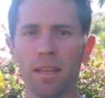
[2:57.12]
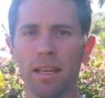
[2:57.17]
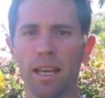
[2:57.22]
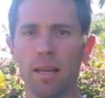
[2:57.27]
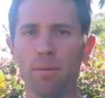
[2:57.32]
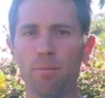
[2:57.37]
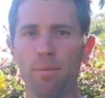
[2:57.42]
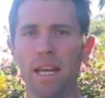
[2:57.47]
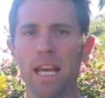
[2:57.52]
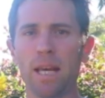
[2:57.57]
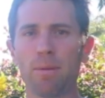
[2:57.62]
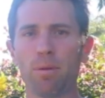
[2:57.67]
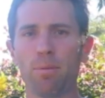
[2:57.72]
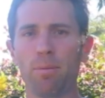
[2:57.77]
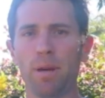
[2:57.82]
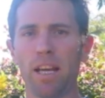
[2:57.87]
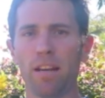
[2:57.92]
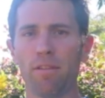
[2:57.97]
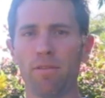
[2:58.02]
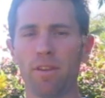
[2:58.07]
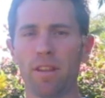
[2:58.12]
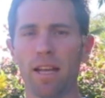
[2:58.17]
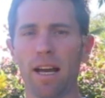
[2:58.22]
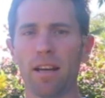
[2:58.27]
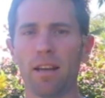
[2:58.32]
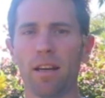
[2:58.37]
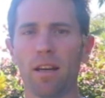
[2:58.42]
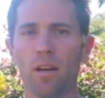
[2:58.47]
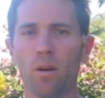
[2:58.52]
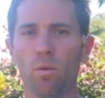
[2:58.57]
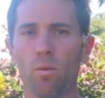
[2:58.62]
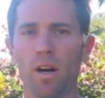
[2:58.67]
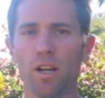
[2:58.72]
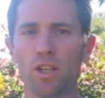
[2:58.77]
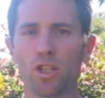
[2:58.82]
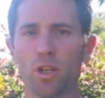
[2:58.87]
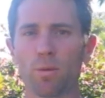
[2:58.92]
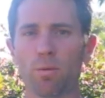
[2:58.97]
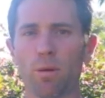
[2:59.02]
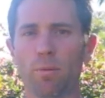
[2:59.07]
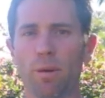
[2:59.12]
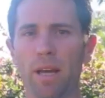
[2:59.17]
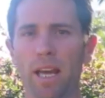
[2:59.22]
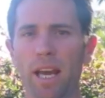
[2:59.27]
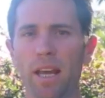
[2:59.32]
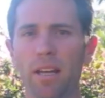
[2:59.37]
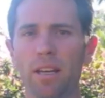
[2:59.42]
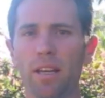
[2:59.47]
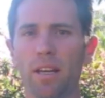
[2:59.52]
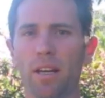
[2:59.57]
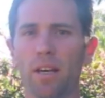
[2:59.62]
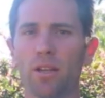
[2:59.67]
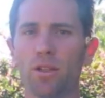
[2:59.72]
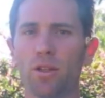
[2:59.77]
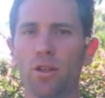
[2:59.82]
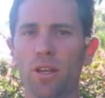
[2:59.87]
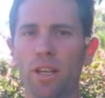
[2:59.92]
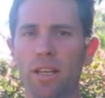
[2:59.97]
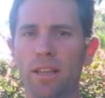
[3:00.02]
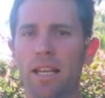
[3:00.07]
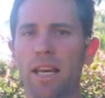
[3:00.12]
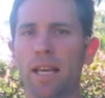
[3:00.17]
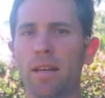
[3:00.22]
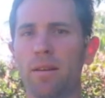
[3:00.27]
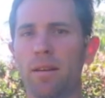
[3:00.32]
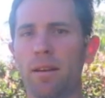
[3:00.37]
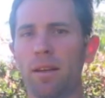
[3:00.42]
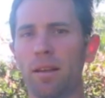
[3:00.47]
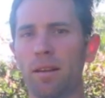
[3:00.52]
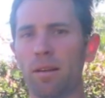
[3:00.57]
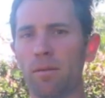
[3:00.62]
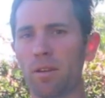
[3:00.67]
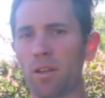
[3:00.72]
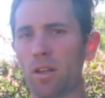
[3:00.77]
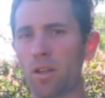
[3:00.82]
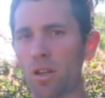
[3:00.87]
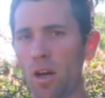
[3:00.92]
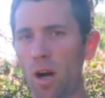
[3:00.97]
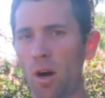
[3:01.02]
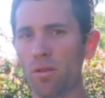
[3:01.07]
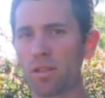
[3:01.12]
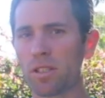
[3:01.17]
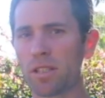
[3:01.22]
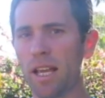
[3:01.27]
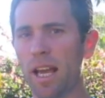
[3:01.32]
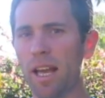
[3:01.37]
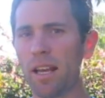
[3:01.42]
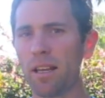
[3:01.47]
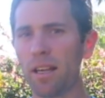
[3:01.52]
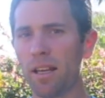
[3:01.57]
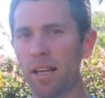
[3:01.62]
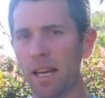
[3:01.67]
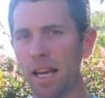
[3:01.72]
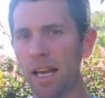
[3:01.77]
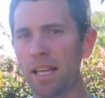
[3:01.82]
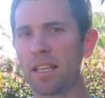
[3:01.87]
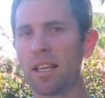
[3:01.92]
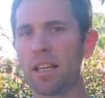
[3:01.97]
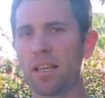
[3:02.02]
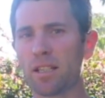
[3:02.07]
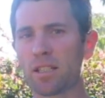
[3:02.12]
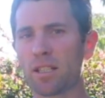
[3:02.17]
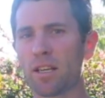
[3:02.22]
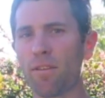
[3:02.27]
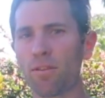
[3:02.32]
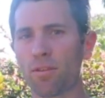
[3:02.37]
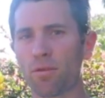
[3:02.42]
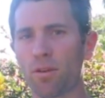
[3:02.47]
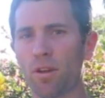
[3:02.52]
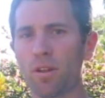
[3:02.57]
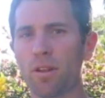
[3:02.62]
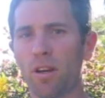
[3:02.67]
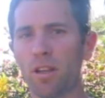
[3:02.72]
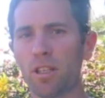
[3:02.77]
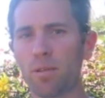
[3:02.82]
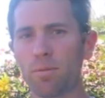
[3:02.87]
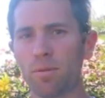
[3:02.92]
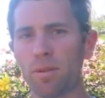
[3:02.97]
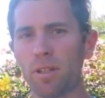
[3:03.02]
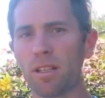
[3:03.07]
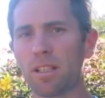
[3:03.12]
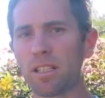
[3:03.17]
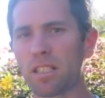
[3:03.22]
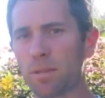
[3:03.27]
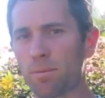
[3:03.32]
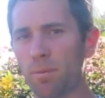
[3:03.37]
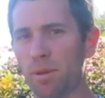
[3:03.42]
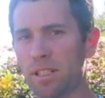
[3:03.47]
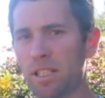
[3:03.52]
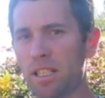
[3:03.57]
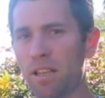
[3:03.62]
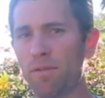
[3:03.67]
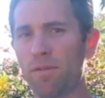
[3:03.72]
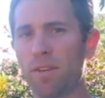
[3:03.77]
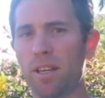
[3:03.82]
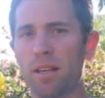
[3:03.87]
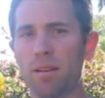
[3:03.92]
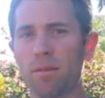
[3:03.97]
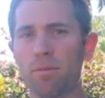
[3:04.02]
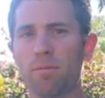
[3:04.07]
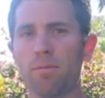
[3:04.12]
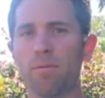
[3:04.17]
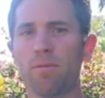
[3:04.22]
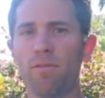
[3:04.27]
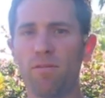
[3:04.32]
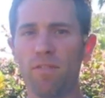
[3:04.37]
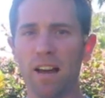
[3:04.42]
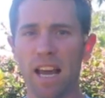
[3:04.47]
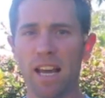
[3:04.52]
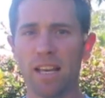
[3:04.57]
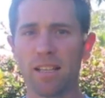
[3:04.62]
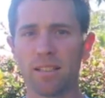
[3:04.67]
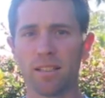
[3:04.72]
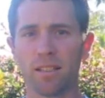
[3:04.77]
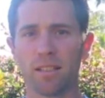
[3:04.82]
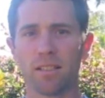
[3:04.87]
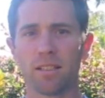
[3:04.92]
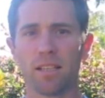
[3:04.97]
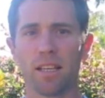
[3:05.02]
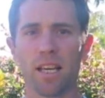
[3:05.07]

and being prepared for that. Once you're prepared, you can then goal set and get yourself through those specific phases